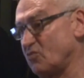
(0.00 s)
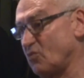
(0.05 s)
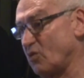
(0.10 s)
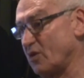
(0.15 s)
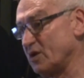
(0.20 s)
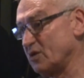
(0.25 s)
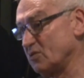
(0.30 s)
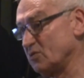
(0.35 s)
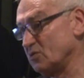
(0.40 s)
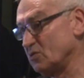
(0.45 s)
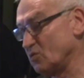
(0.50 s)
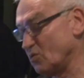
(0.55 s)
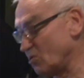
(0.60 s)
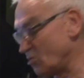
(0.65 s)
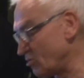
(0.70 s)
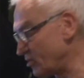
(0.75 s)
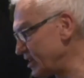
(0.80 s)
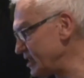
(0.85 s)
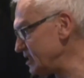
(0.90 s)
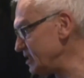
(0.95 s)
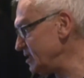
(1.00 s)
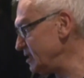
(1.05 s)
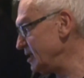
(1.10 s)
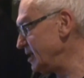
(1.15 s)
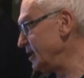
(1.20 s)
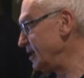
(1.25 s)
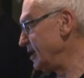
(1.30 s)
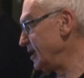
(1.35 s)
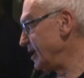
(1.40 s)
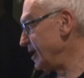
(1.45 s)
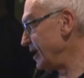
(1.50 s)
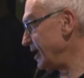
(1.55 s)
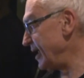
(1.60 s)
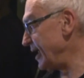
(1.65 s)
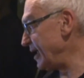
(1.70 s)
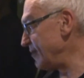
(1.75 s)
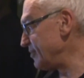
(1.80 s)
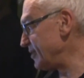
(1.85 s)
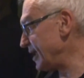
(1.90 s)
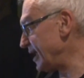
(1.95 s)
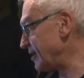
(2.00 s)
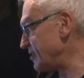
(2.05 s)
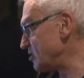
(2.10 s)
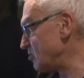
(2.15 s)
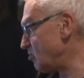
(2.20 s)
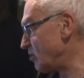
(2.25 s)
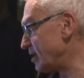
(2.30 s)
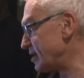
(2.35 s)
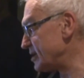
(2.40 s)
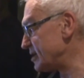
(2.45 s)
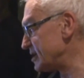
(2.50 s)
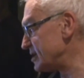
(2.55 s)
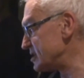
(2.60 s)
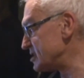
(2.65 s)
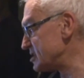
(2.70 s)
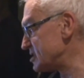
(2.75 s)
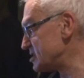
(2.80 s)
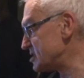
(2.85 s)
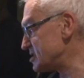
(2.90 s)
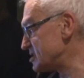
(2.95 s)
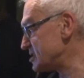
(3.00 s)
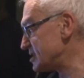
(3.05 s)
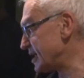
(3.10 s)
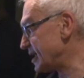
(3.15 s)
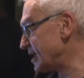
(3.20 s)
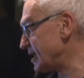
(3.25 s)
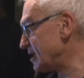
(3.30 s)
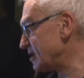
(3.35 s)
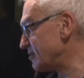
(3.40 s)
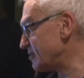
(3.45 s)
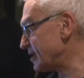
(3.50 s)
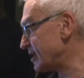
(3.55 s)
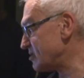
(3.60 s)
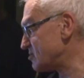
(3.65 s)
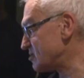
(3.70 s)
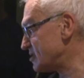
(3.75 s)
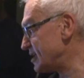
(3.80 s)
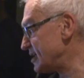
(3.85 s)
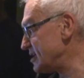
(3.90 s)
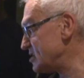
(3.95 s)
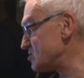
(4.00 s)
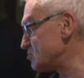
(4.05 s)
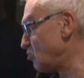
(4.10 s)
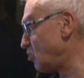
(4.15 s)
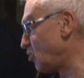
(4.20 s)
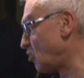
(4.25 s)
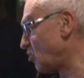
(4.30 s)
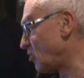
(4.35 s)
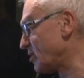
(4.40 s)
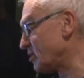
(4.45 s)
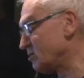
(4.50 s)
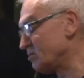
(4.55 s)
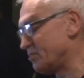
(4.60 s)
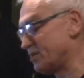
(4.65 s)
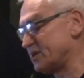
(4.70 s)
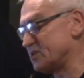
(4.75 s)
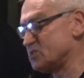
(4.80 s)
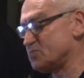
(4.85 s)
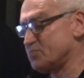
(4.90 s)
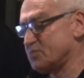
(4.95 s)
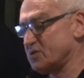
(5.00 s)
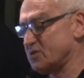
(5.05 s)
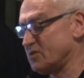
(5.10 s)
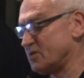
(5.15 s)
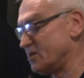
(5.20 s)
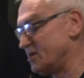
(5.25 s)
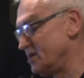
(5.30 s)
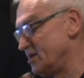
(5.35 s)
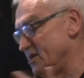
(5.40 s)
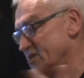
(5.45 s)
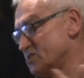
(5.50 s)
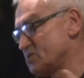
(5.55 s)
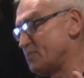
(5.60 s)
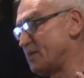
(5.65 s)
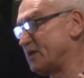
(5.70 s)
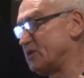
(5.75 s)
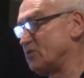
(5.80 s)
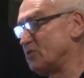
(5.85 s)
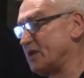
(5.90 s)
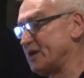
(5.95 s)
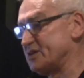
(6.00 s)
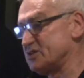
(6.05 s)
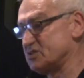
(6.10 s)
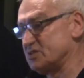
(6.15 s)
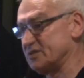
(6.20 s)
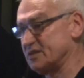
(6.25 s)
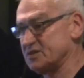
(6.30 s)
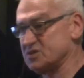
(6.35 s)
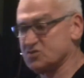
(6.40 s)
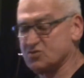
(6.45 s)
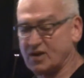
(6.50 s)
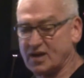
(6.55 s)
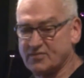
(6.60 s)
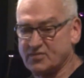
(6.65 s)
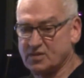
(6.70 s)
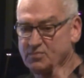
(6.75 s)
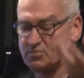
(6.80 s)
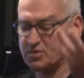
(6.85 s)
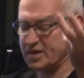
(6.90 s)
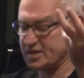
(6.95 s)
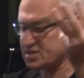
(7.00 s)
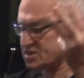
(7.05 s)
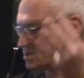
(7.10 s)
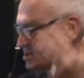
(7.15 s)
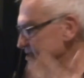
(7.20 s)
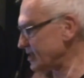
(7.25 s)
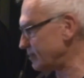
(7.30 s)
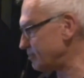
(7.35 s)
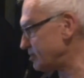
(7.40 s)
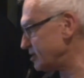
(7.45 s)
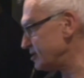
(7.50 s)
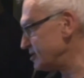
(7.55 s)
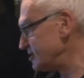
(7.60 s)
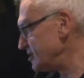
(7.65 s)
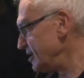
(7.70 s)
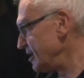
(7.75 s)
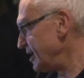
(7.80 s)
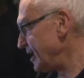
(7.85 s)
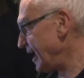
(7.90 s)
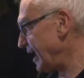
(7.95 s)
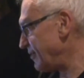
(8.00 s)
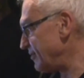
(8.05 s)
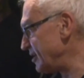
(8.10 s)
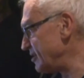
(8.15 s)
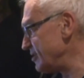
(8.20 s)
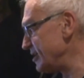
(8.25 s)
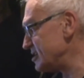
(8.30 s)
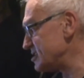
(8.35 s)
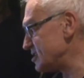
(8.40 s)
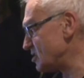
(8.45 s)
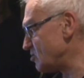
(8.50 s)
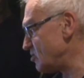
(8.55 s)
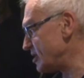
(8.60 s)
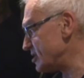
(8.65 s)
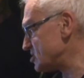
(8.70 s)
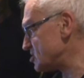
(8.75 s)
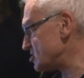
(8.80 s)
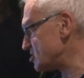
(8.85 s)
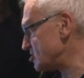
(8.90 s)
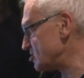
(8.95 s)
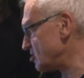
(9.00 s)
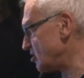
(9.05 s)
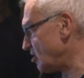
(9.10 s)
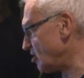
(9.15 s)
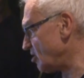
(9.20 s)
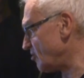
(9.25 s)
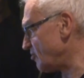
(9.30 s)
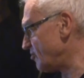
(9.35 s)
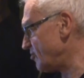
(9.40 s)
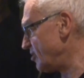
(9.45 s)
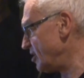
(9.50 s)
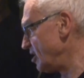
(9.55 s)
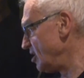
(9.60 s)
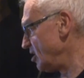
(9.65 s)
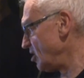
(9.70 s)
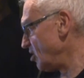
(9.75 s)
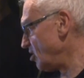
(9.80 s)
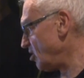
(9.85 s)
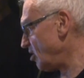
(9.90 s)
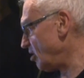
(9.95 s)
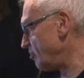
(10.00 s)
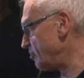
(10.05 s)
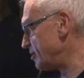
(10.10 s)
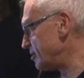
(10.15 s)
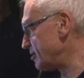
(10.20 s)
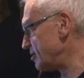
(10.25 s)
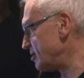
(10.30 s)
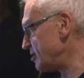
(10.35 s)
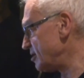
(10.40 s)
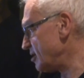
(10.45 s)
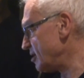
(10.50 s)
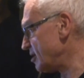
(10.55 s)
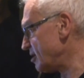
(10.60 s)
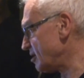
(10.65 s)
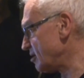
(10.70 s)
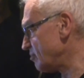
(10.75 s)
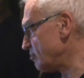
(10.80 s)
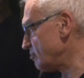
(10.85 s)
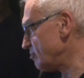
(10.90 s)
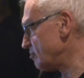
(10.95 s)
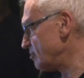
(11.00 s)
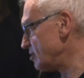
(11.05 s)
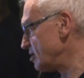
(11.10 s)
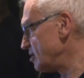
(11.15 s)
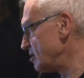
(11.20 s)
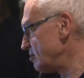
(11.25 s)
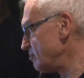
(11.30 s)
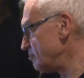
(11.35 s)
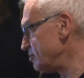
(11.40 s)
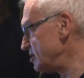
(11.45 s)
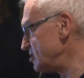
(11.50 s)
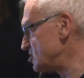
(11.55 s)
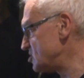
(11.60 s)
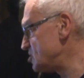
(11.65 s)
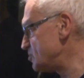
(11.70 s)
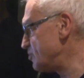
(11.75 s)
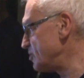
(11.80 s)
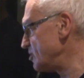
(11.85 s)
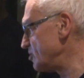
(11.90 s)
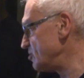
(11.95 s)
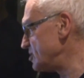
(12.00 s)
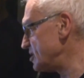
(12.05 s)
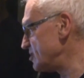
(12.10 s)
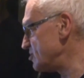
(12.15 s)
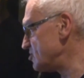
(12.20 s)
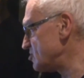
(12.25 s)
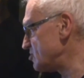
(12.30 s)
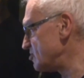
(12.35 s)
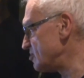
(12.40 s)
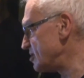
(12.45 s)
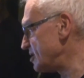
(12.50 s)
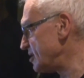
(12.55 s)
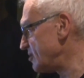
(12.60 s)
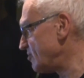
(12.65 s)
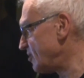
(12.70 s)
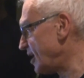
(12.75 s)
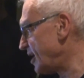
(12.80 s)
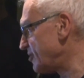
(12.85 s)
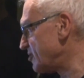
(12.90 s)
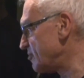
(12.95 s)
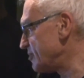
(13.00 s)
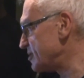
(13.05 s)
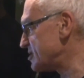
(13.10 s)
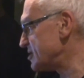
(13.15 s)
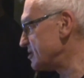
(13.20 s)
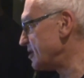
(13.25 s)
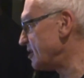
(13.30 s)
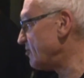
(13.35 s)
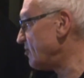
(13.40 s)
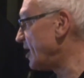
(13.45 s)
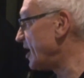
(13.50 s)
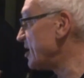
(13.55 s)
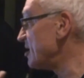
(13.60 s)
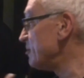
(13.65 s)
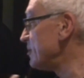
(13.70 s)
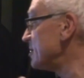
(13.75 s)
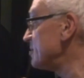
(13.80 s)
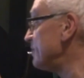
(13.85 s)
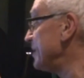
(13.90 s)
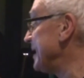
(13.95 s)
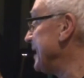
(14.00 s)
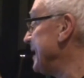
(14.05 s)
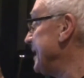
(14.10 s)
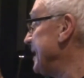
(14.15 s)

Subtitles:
oil already. And the other one is saying that there is more oil, but it's pure speculation that's driving prices up. And then there's the question of carbon being spewed into the environment, and the environment being